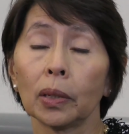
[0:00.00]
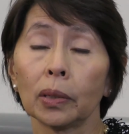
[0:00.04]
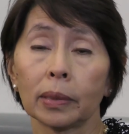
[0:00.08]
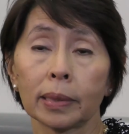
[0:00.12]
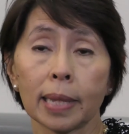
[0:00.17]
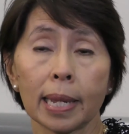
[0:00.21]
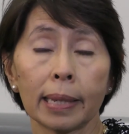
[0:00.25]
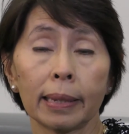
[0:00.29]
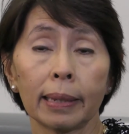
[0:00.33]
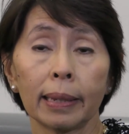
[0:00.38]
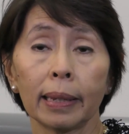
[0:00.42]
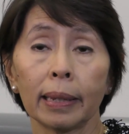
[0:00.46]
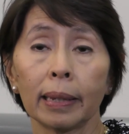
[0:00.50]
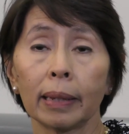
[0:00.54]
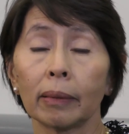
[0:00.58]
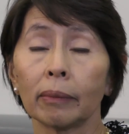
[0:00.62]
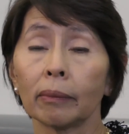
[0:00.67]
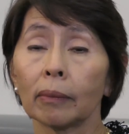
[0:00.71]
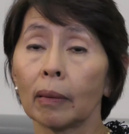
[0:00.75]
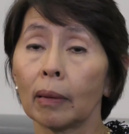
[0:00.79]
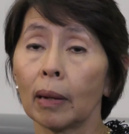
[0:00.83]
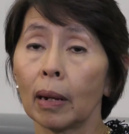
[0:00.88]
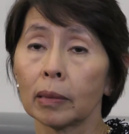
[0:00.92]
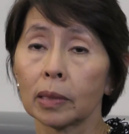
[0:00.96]

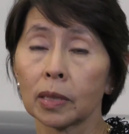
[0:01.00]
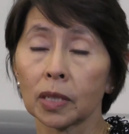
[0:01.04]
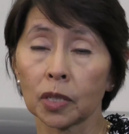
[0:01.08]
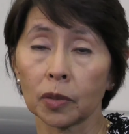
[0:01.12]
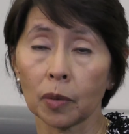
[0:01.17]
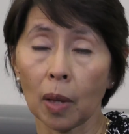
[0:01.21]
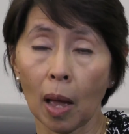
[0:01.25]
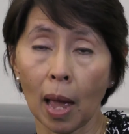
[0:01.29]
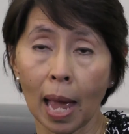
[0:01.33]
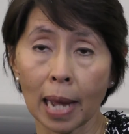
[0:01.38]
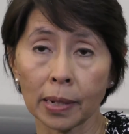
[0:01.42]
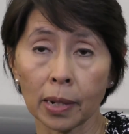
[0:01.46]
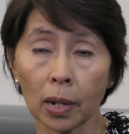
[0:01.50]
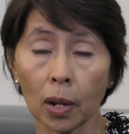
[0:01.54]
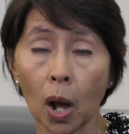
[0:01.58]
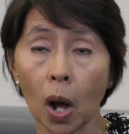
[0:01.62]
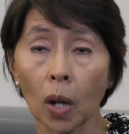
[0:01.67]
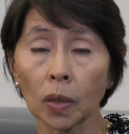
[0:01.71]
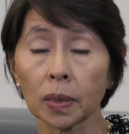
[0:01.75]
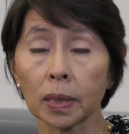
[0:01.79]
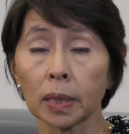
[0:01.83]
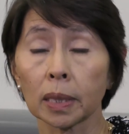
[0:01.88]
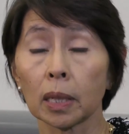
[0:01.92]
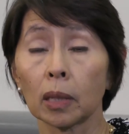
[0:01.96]
taking just
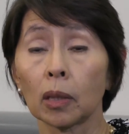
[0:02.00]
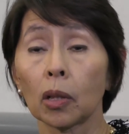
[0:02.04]
antioxidants